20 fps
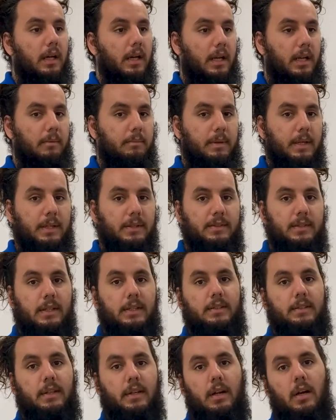it appears that
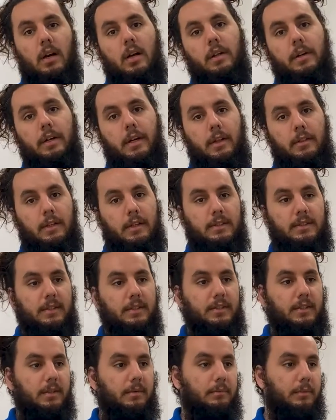it's an all or nothing
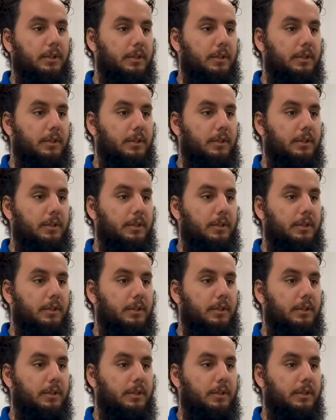system,